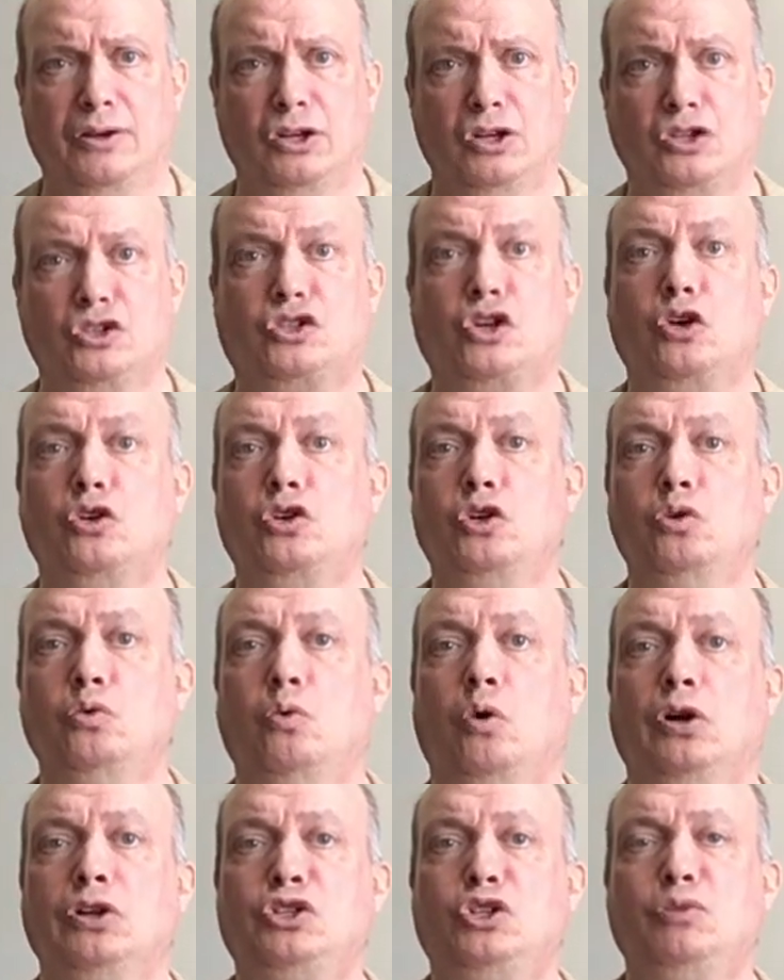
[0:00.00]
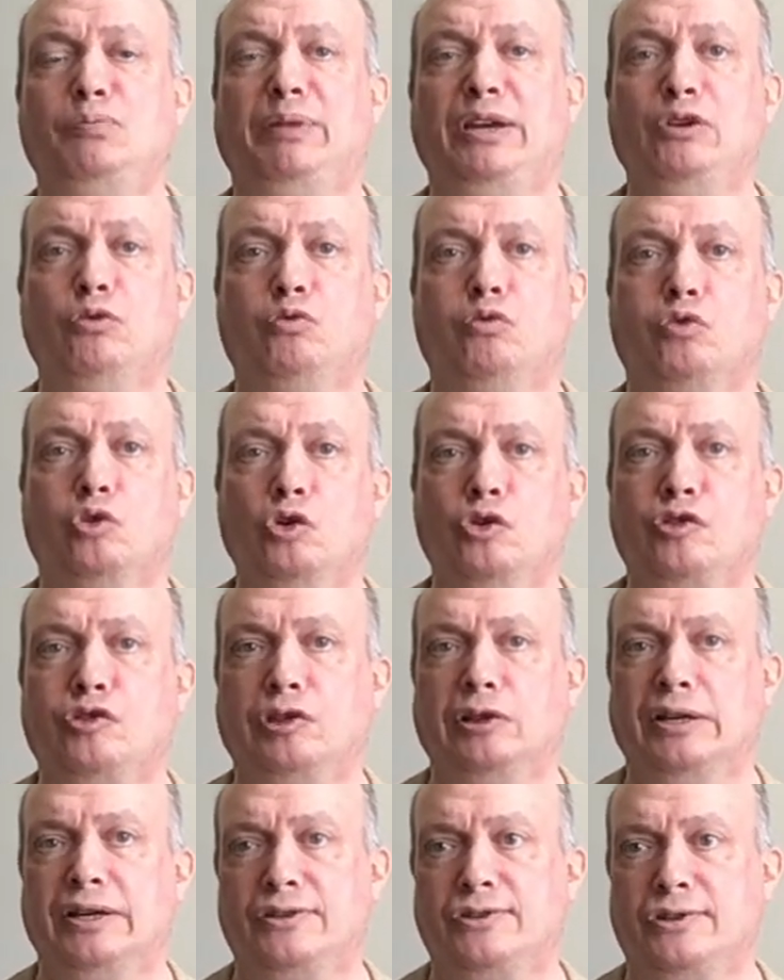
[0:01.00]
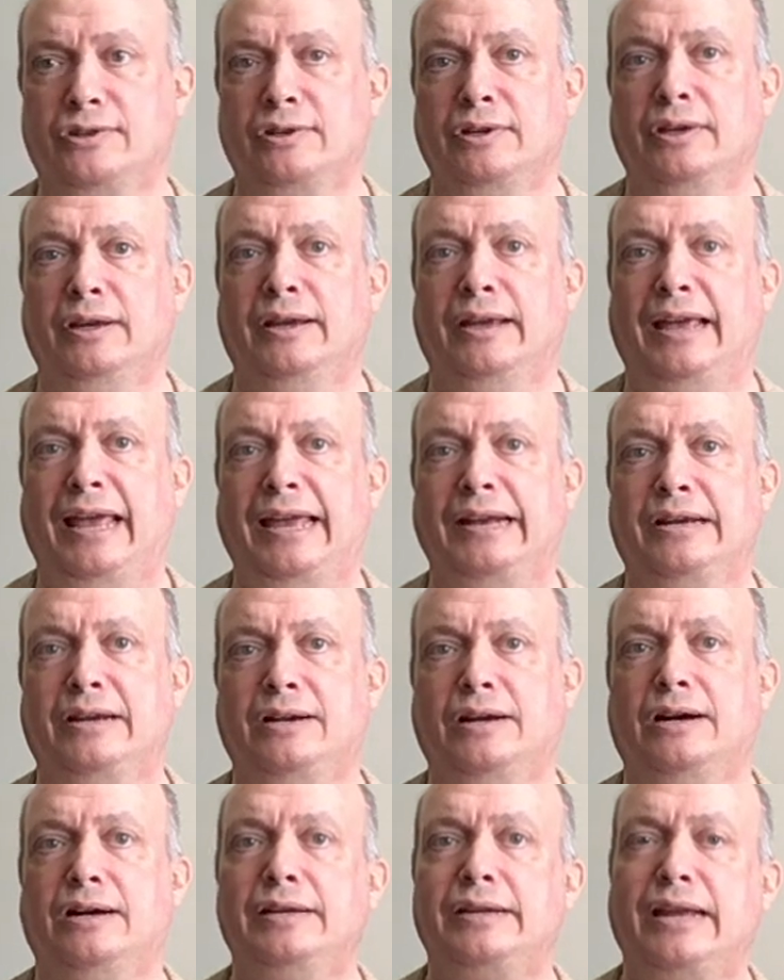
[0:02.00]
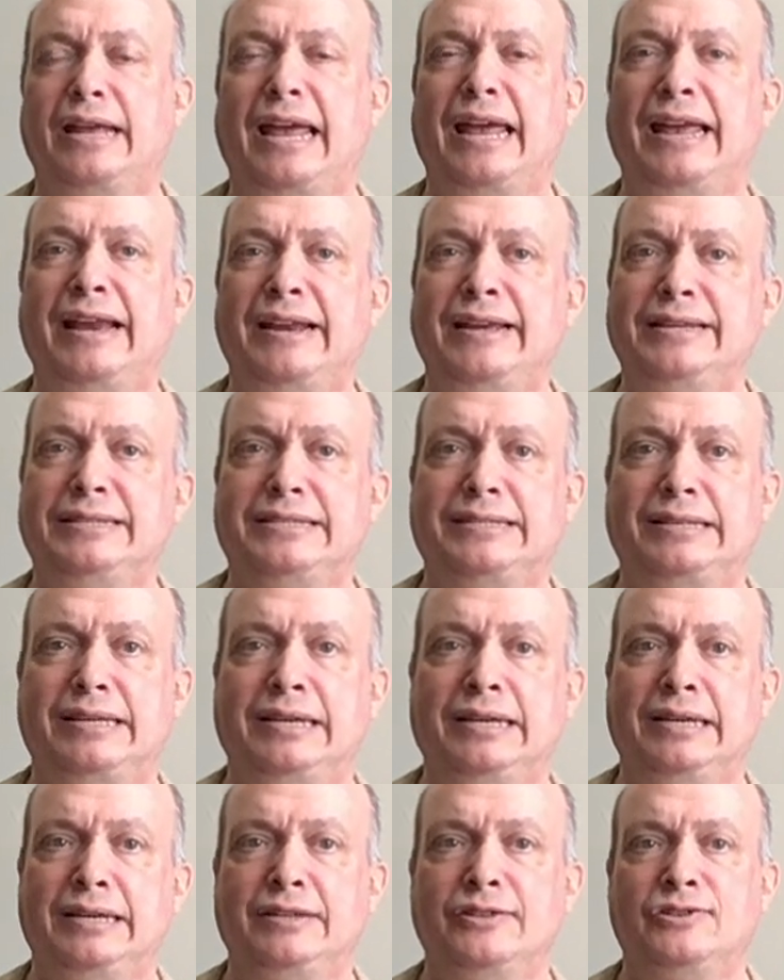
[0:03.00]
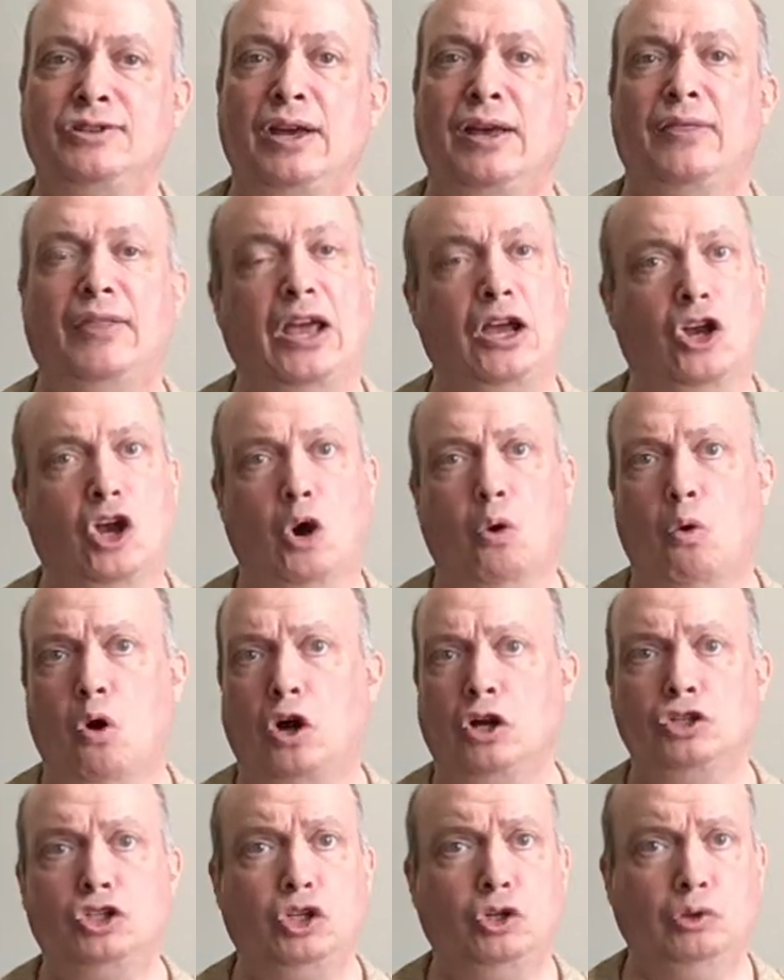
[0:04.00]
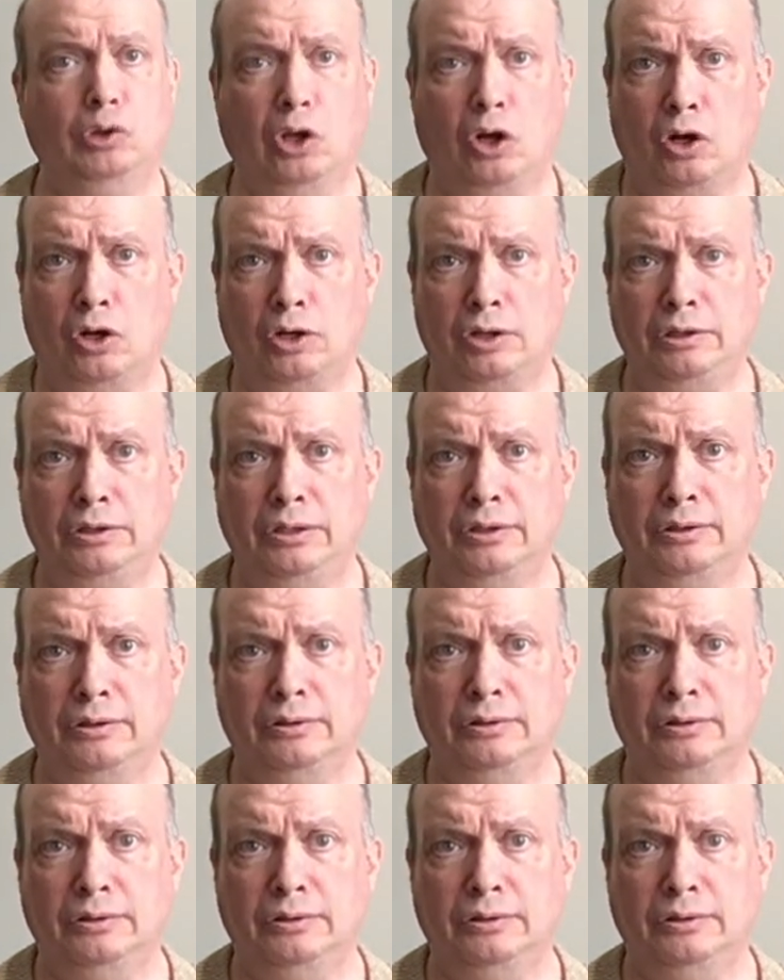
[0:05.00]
So you want to be ruthless and cut any scenes that go on too long